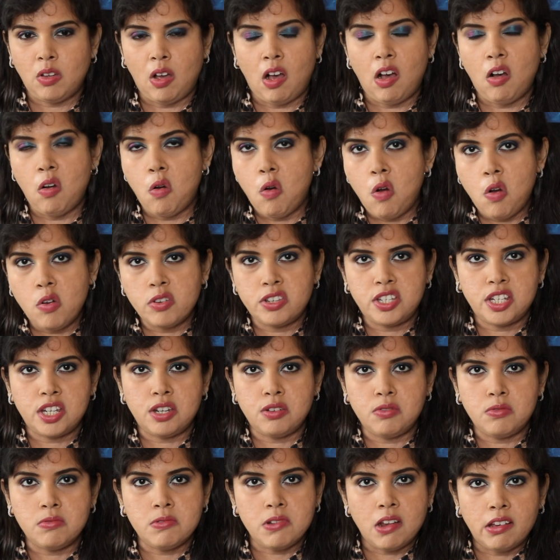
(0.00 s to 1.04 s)
or oh, do
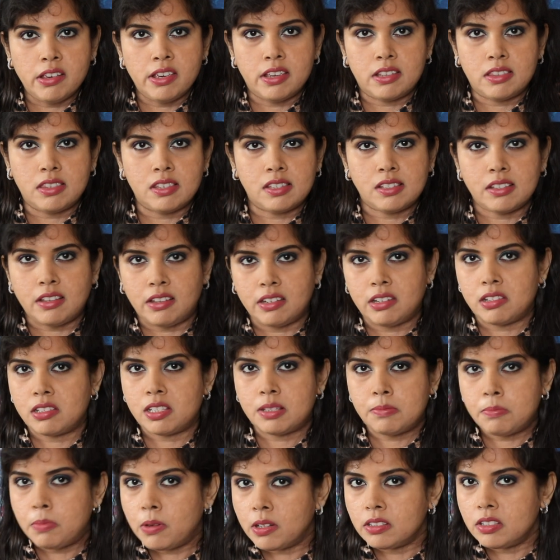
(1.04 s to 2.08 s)
you like this kind of
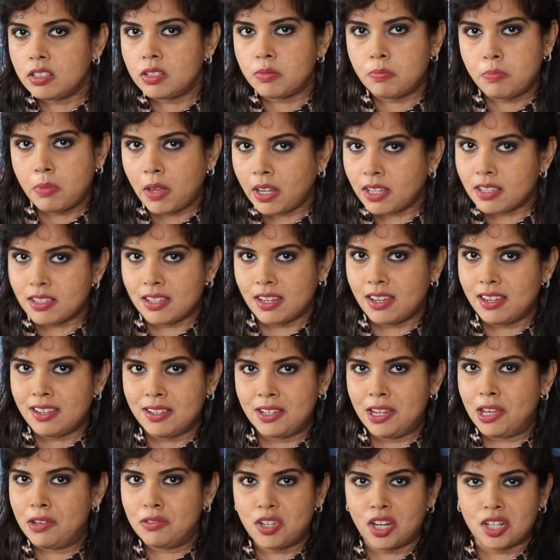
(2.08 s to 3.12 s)
sponge better?
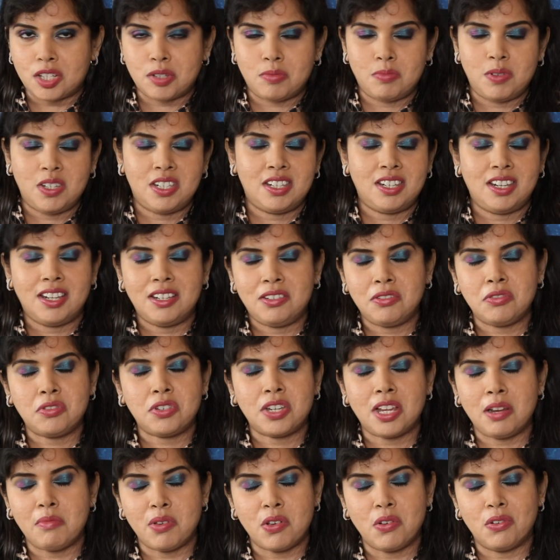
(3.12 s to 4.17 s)
No judgment here. Do
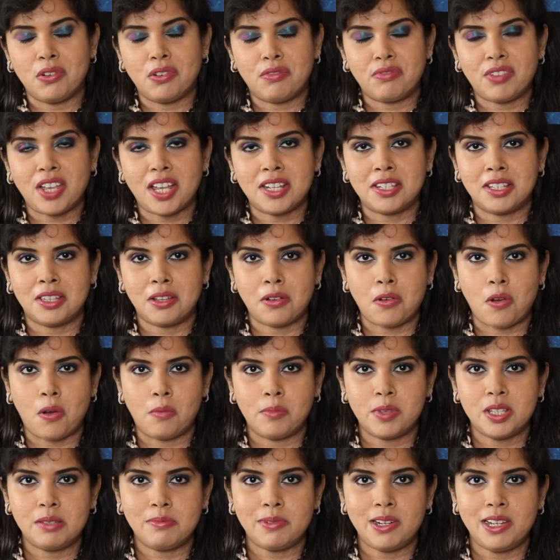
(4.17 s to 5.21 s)
tell me all of that in the
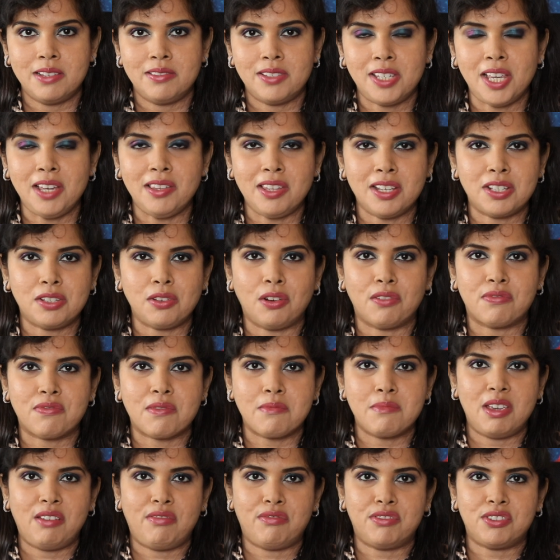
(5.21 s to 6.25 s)
comments below. So that's all from
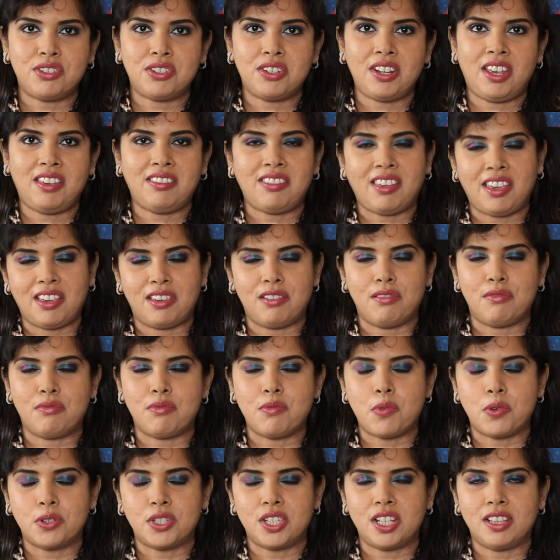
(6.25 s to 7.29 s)
me for today. Thank you for
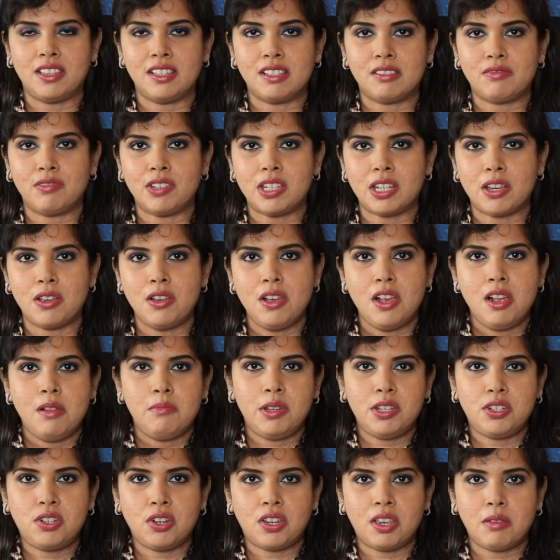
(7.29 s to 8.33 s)
watching this video.
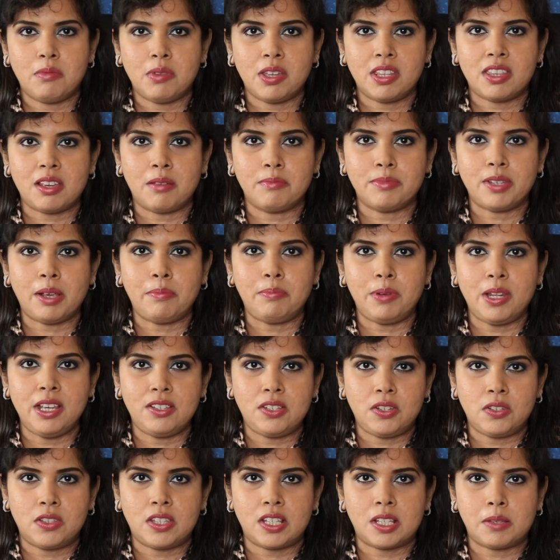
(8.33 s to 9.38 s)
Please do give me a thumbs up. Please
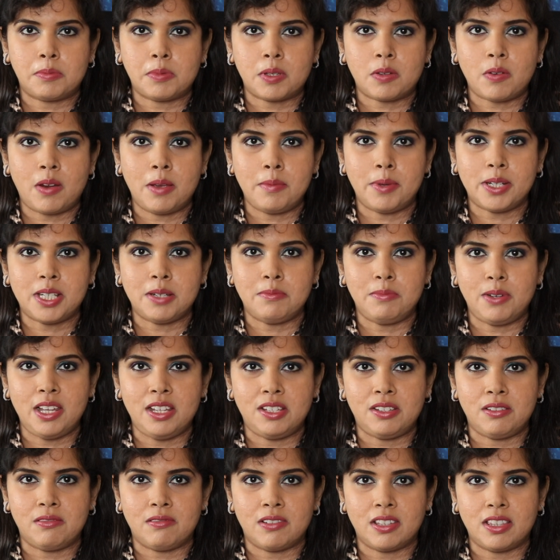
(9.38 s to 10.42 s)
do the subscribe button.
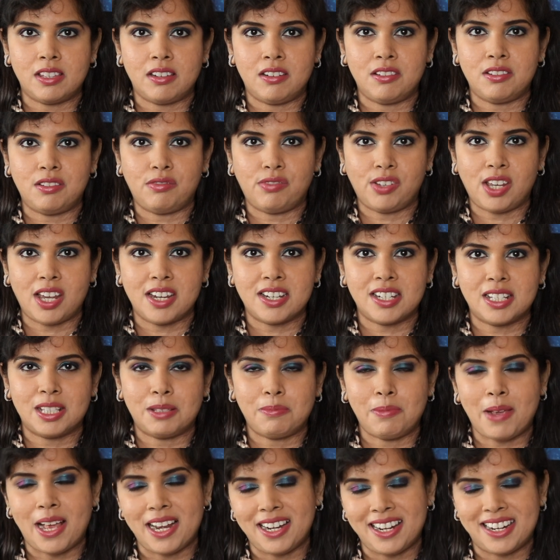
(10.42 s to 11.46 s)
Please do ring the notifications
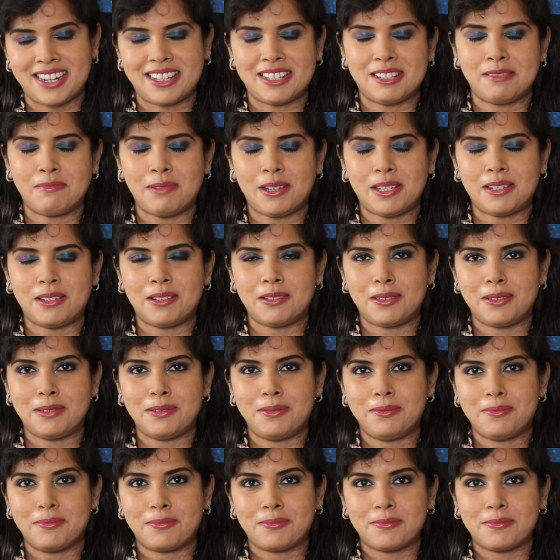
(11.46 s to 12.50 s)
bell. And I'll speak to you soon.